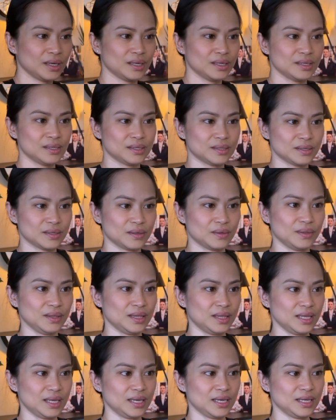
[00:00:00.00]
So
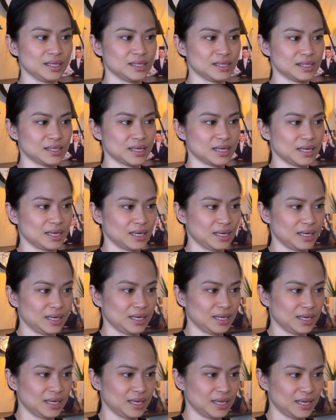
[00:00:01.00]
this
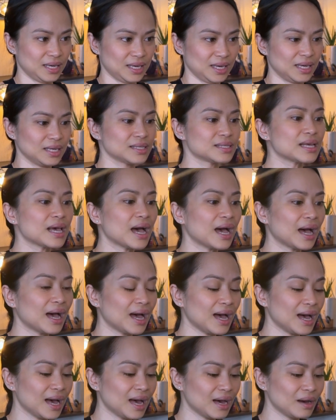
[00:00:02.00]
is
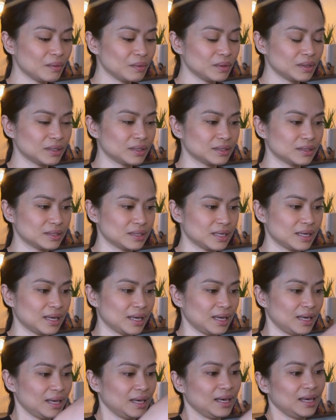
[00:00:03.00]
how
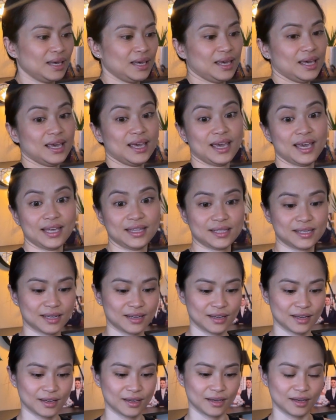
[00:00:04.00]
it
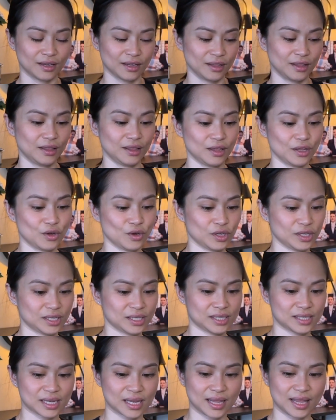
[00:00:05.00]

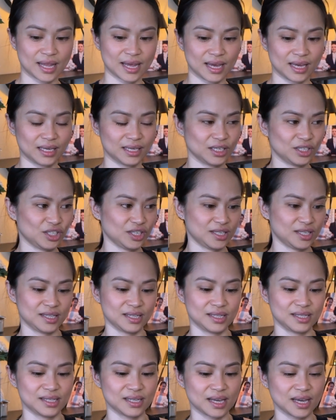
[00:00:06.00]
looks like.
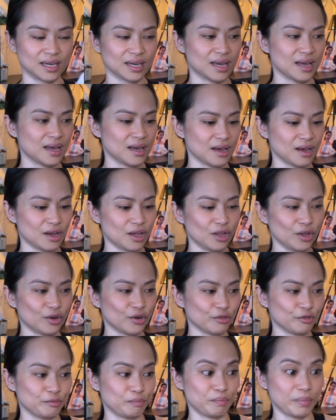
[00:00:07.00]
Just a lot
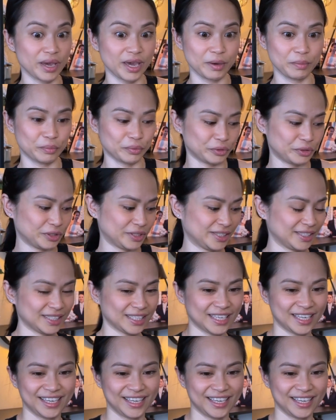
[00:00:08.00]
of papers,